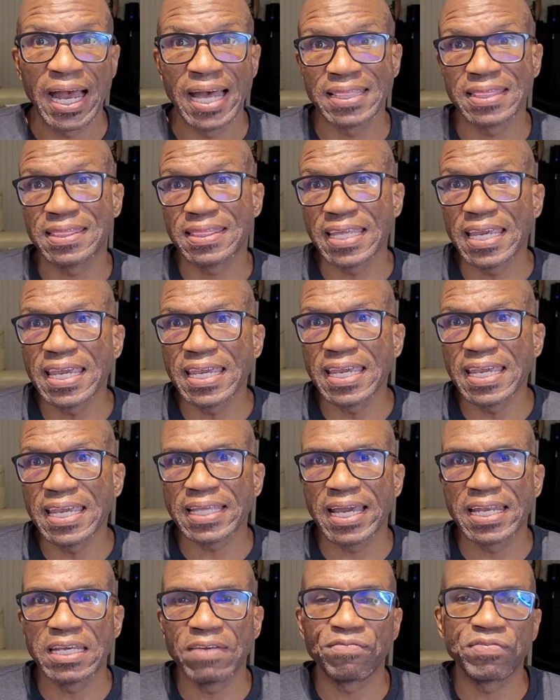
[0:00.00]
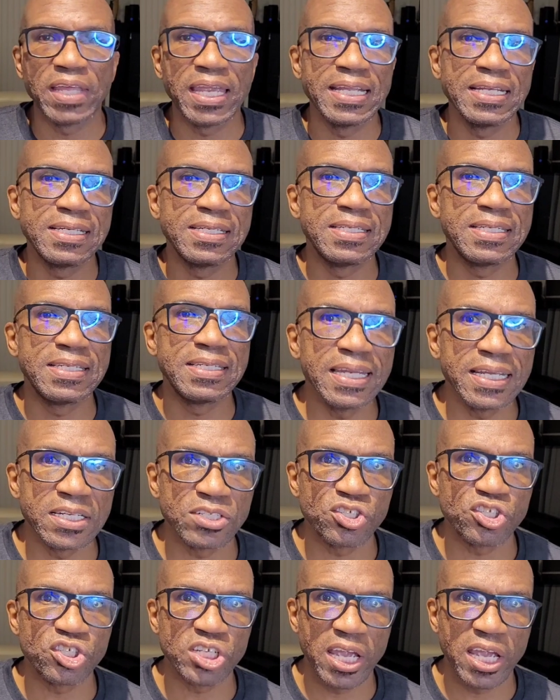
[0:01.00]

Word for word: I think that if they didn't